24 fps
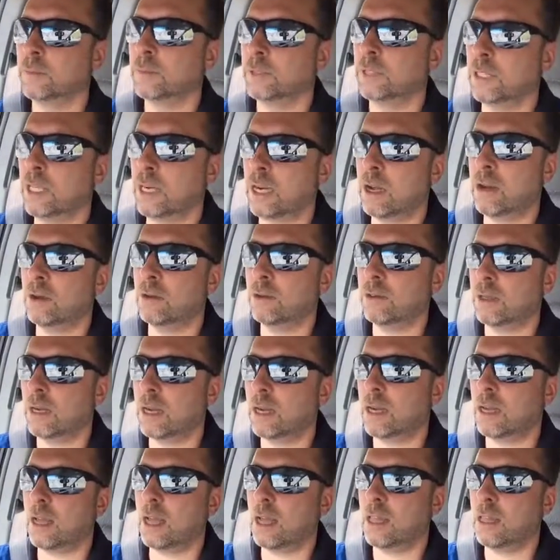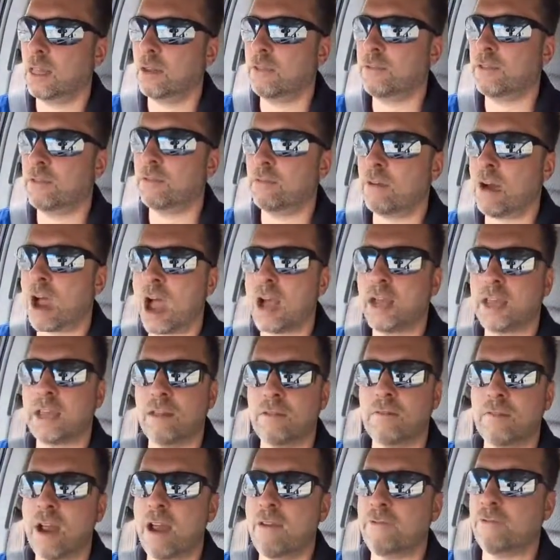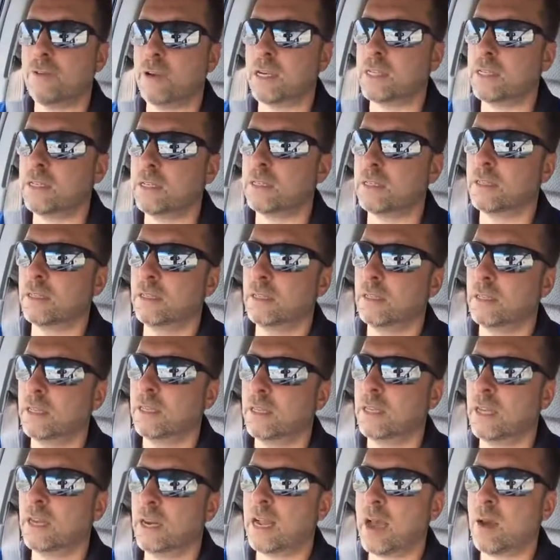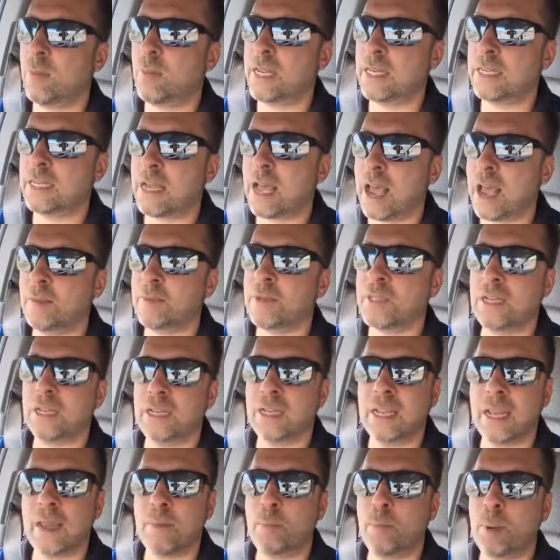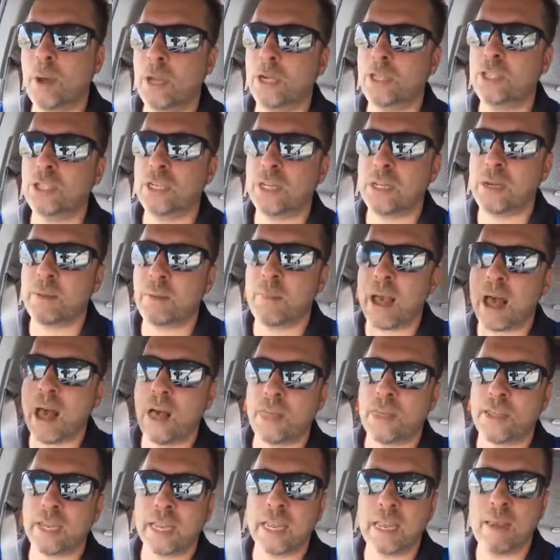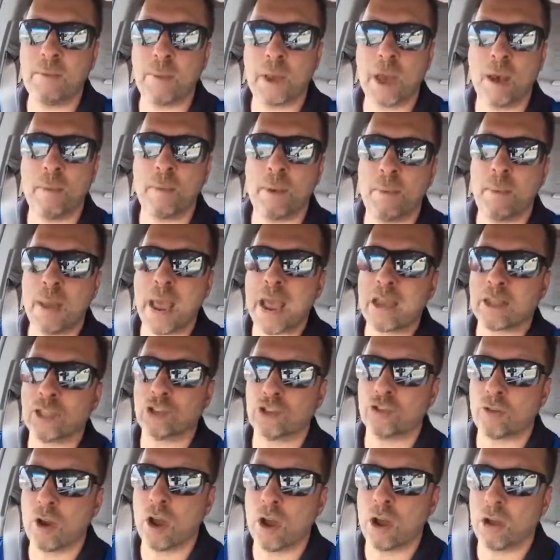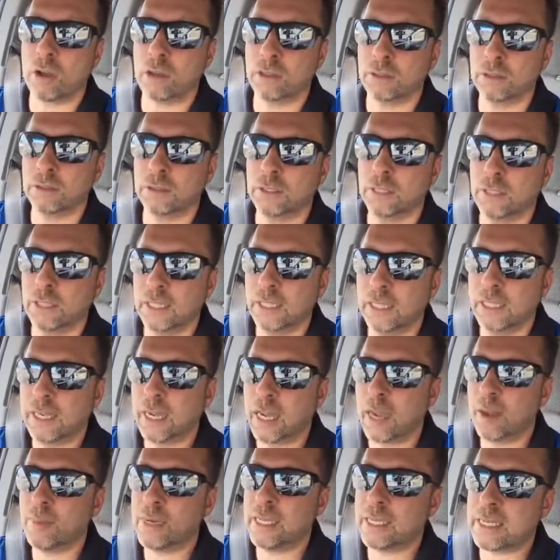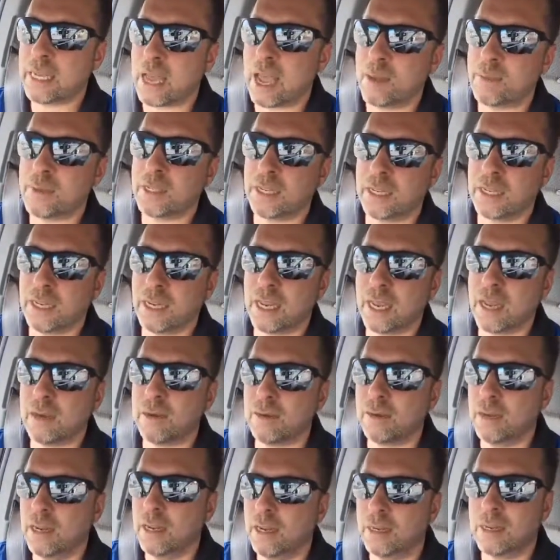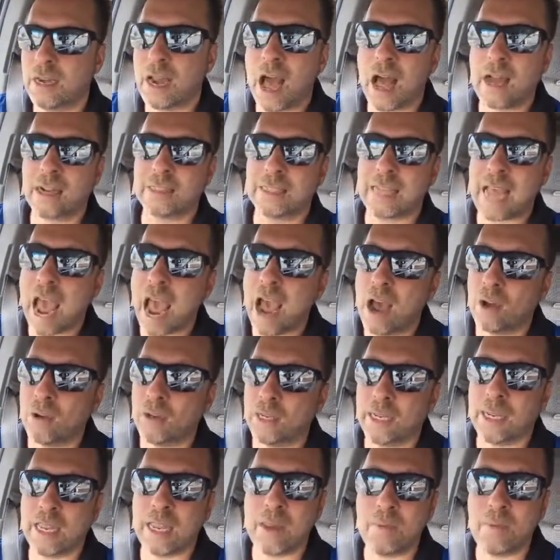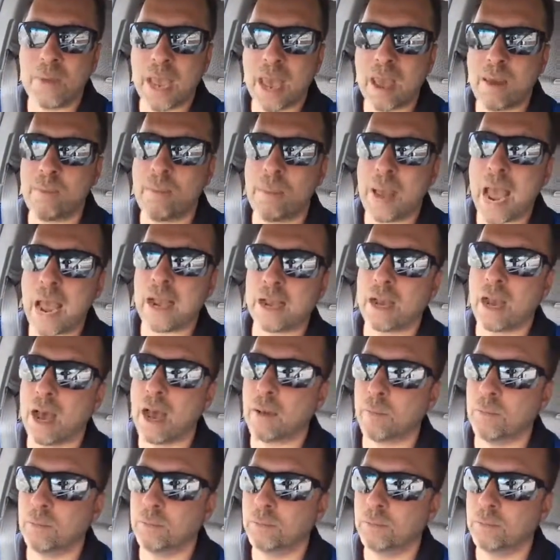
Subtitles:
You know, I love the Rocky reference. You know, how many times can you get punched in the mouth and keep coming back strong? How many times can you get knocked down and keep getting back up?